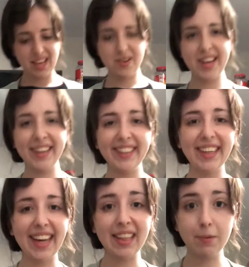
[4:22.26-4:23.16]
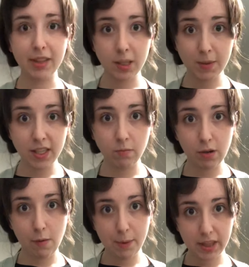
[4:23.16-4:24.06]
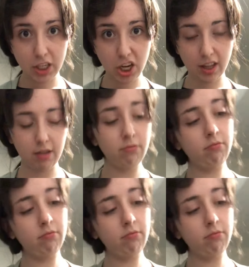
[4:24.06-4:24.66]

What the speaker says: Okay, and then with this piece of bread, we put the jelly.